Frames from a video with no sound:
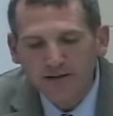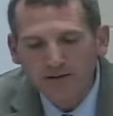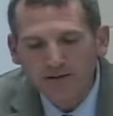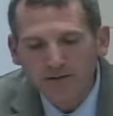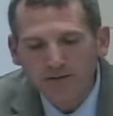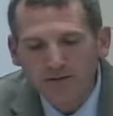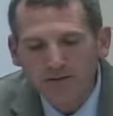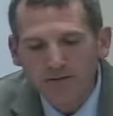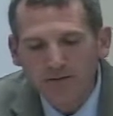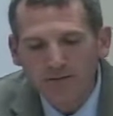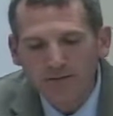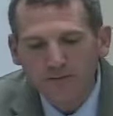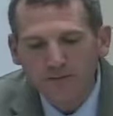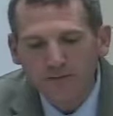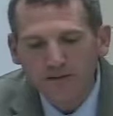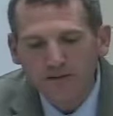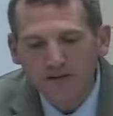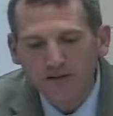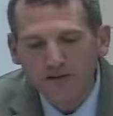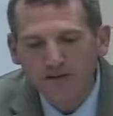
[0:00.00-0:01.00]
the
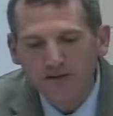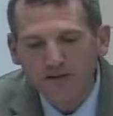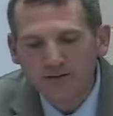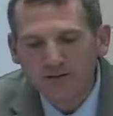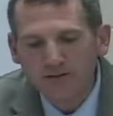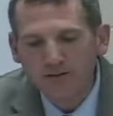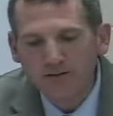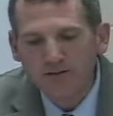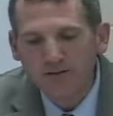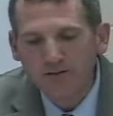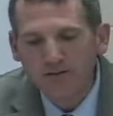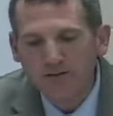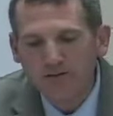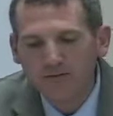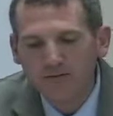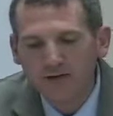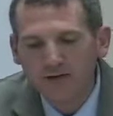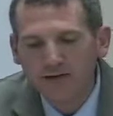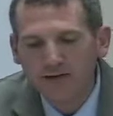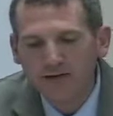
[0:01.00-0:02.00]
reduction of the Director of
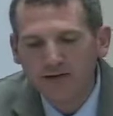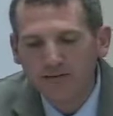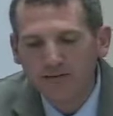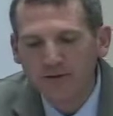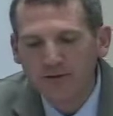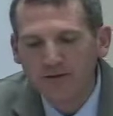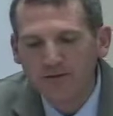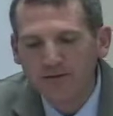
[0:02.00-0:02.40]
Academic